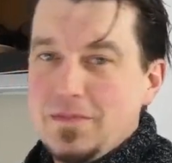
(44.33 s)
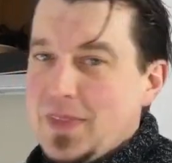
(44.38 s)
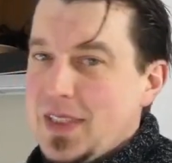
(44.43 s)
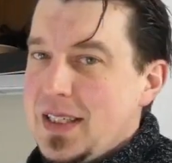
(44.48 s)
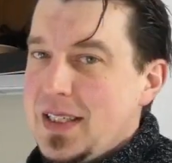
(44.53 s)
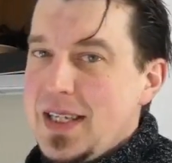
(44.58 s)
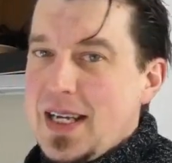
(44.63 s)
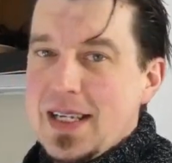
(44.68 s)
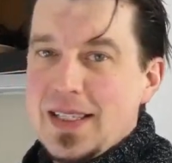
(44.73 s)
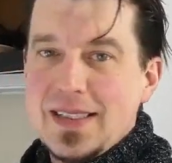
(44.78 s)
The
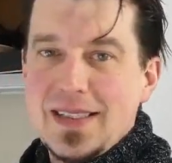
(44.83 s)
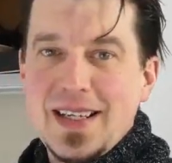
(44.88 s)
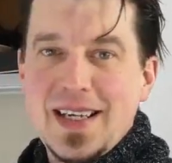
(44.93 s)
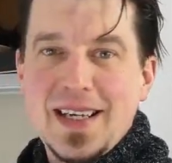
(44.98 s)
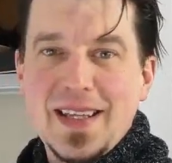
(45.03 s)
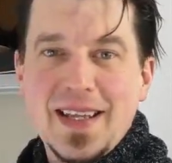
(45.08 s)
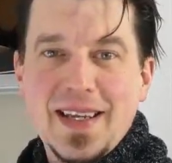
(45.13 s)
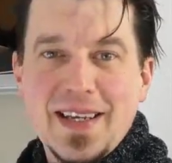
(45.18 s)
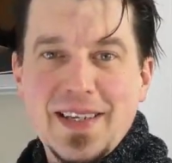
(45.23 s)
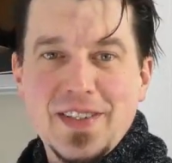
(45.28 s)
next day
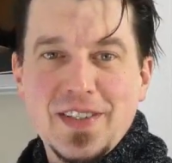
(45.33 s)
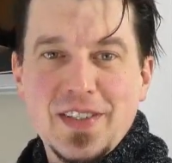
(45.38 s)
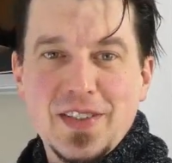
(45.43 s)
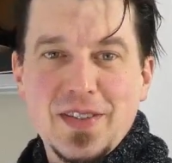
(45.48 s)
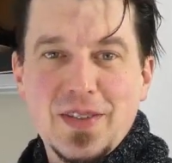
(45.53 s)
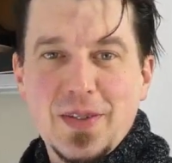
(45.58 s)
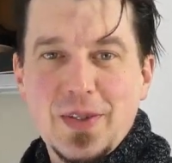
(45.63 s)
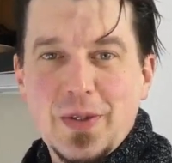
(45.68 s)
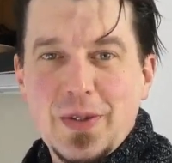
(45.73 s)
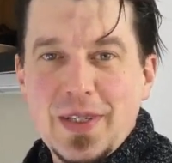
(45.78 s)
they can just
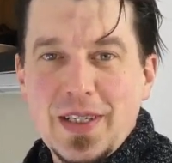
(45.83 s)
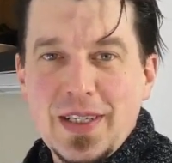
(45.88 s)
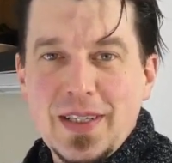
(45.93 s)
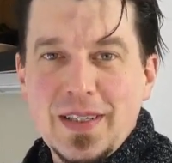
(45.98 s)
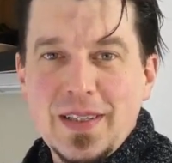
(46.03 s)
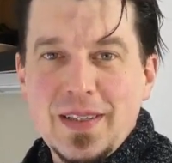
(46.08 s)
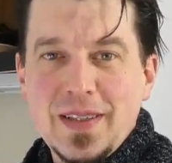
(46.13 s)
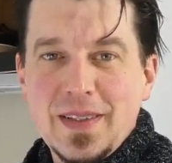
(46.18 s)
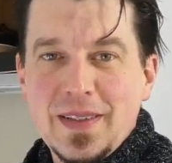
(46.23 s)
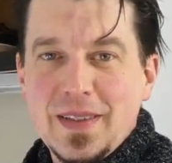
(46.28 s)
throw it
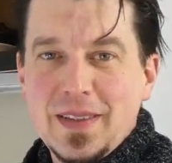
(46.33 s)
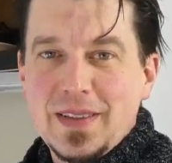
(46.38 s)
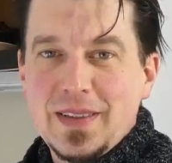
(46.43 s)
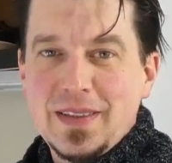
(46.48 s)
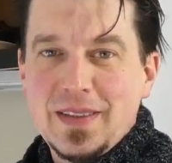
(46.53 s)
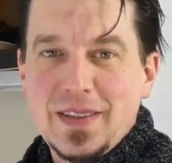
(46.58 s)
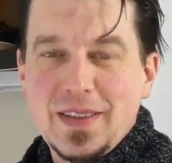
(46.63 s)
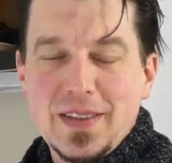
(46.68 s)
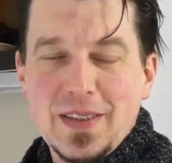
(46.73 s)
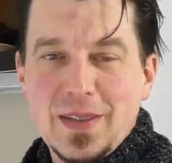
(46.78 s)
in,
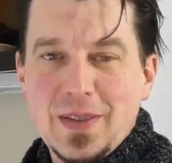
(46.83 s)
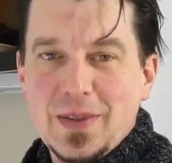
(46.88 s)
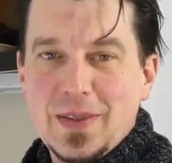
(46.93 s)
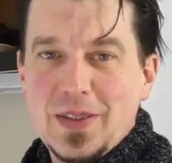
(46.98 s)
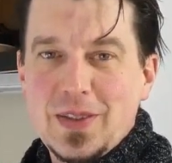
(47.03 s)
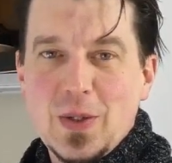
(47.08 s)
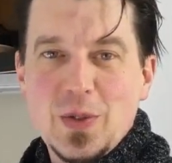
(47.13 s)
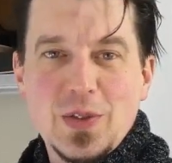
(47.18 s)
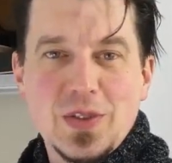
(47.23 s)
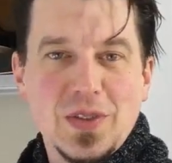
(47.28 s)
the
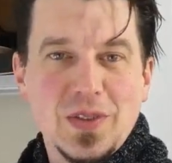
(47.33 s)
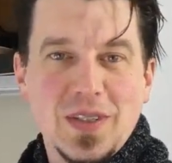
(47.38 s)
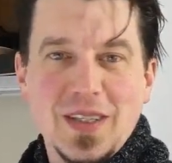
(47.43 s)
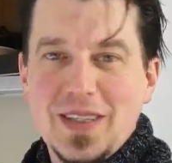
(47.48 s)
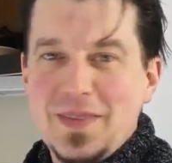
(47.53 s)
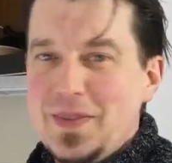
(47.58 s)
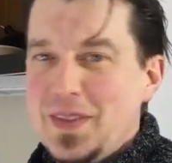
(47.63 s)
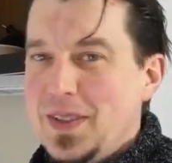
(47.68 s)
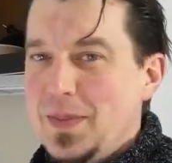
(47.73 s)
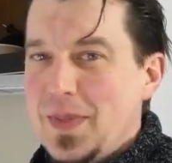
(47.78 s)
toaster
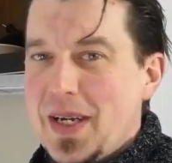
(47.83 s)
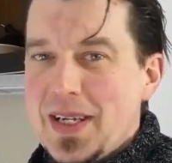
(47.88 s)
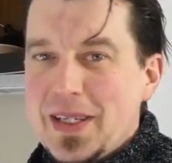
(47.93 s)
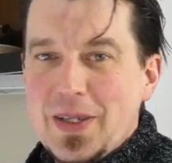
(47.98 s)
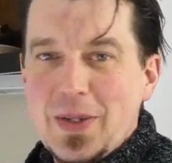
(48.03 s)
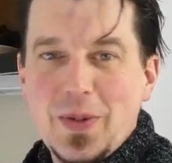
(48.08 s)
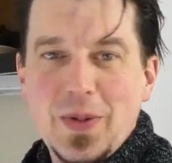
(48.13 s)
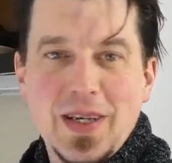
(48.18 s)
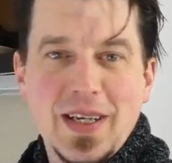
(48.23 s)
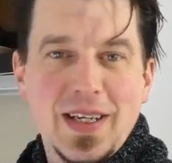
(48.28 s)
oven,
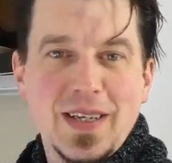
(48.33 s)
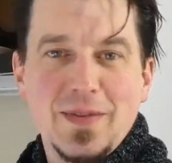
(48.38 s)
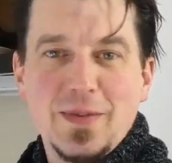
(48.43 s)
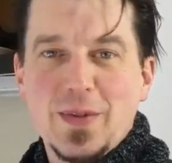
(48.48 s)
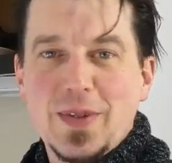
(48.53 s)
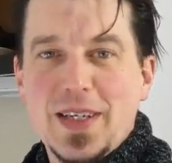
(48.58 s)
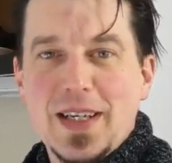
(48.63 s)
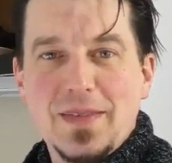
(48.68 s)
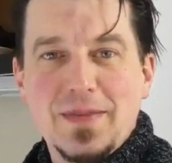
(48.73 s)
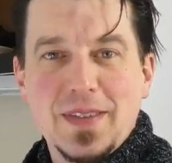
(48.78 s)
microwave,
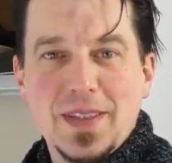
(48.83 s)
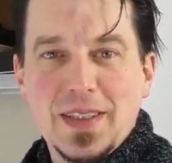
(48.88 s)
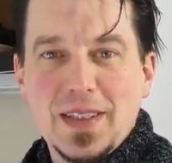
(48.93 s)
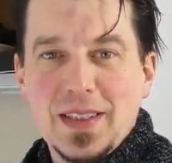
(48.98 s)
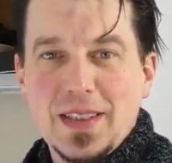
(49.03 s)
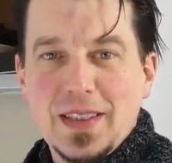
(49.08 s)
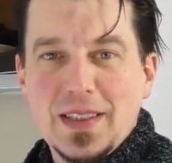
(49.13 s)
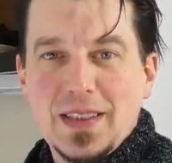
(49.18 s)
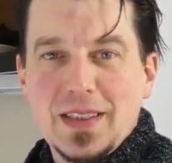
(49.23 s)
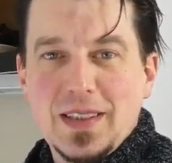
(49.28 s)
whatever.
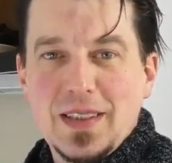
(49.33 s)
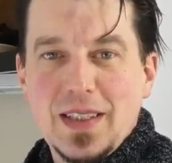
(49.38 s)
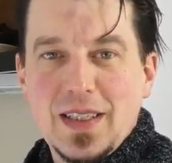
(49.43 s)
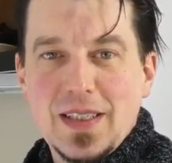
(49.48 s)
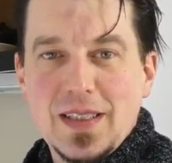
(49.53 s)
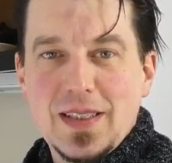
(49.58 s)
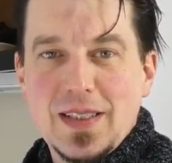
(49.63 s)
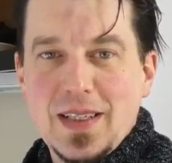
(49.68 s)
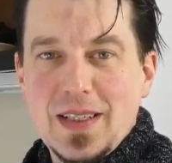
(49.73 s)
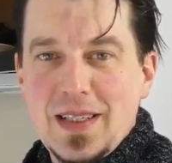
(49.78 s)

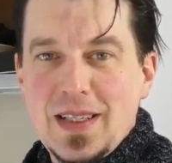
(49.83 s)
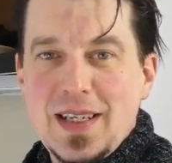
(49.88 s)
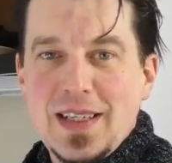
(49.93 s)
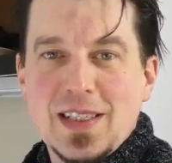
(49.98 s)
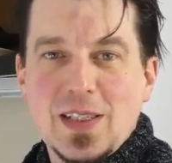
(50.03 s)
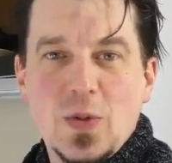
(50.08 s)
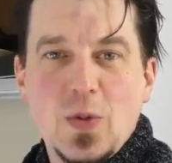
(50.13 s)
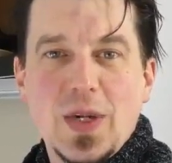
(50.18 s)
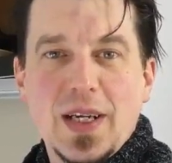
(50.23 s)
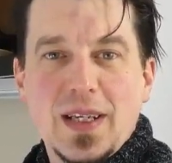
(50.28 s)
It's a
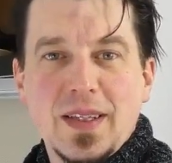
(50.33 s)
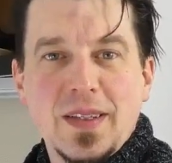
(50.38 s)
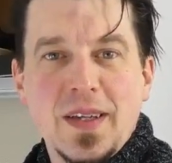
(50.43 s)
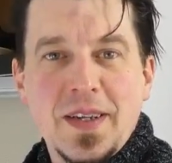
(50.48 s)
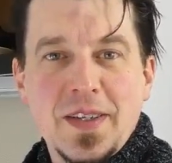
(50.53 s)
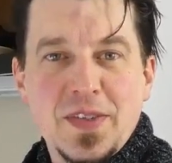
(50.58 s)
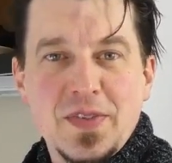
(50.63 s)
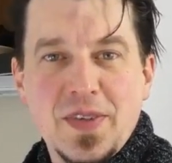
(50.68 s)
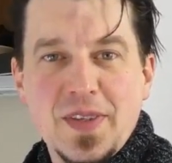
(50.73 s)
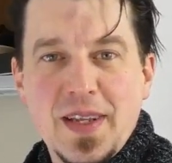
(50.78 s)
nice quick
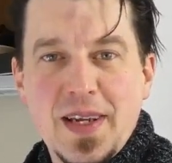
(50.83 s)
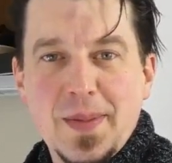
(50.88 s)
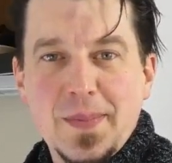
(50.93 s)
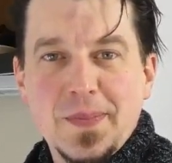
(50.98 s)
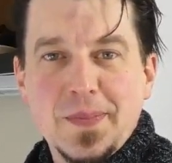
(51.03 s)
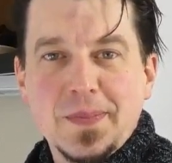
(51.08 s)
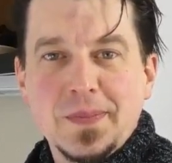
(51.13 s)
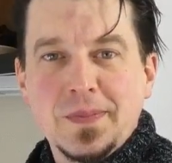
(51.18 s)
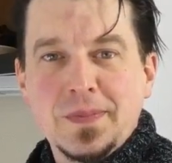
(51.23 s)
lunch for them.